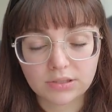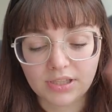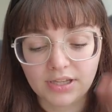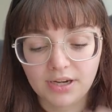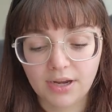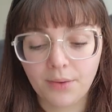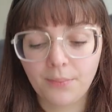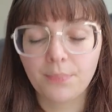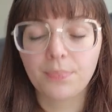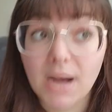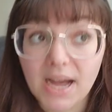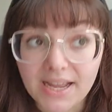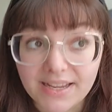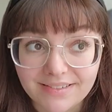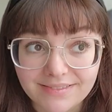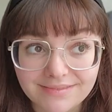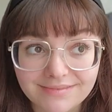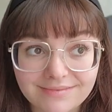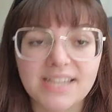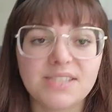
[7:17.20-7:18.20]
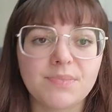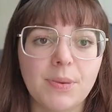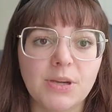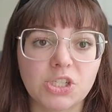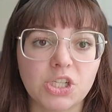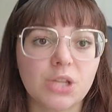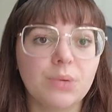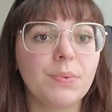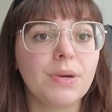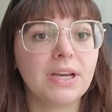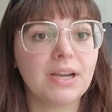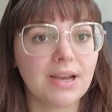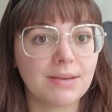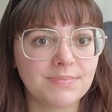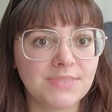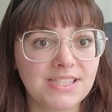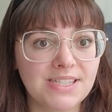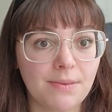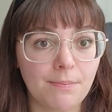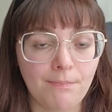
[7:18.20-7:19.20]
you know? But especially when it
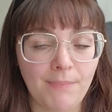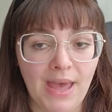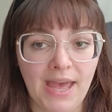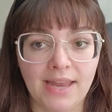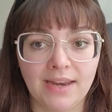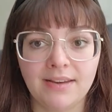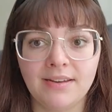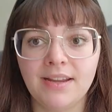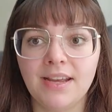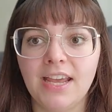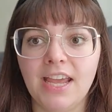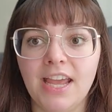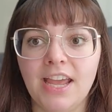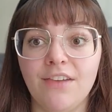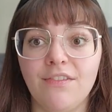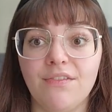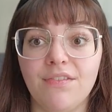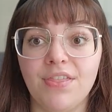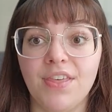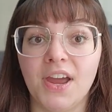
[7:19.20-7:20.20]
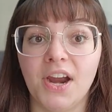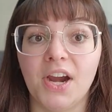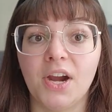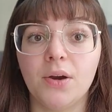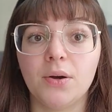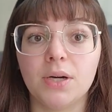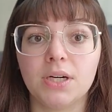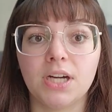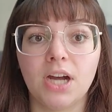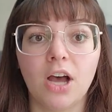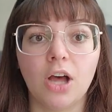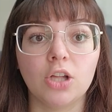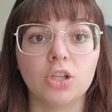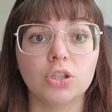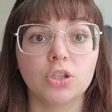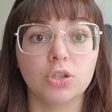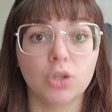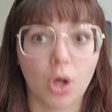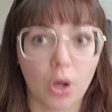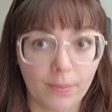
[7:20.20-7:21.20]
comes to men, if they're a
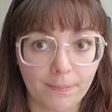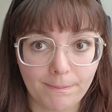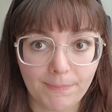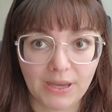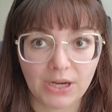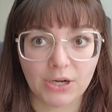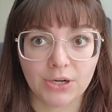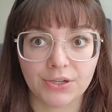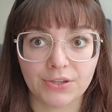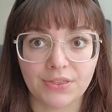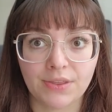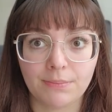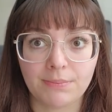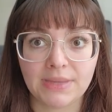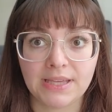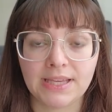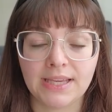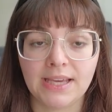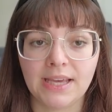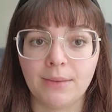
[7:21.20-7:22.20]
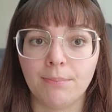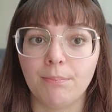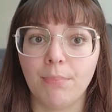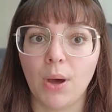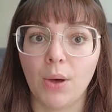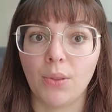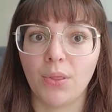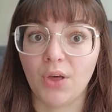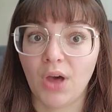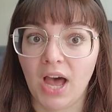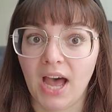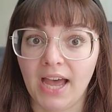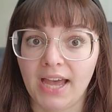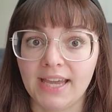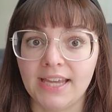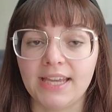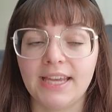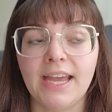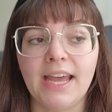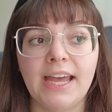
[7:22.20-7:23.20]
lot bigger than me in both
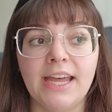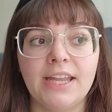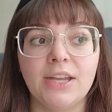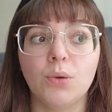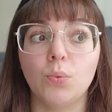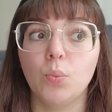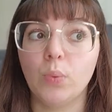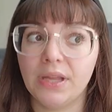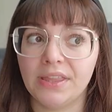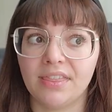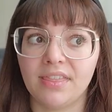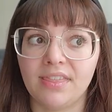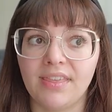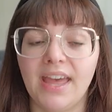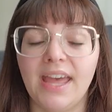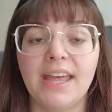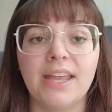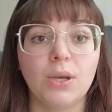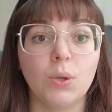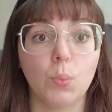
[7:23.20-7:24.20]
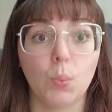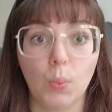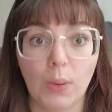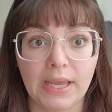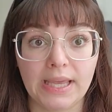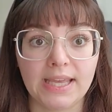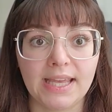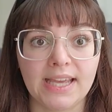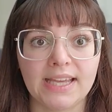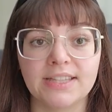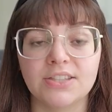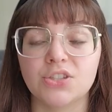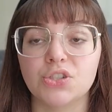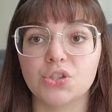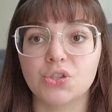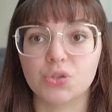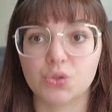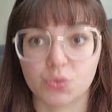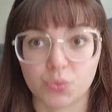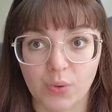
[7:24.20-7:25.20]
height and width and weight and
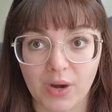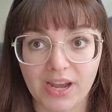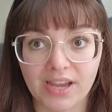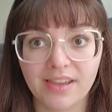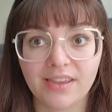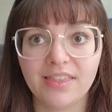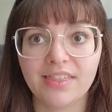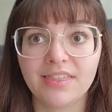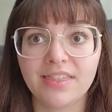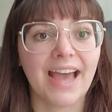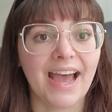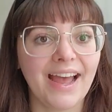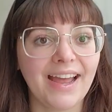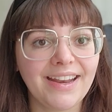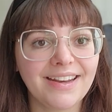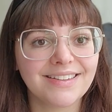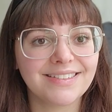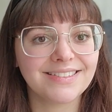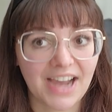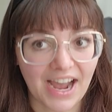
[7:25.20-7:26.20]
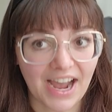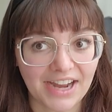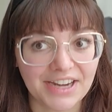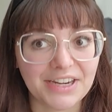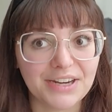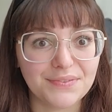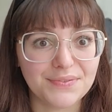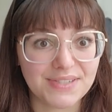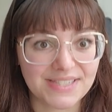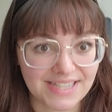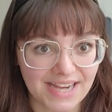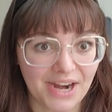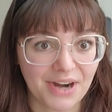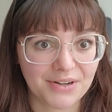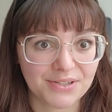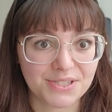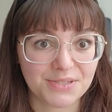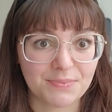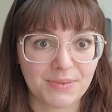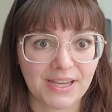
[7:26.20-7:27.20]
strength, that kind of
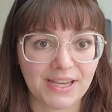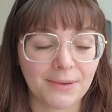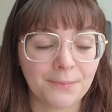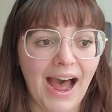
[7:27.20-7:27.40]
scares me.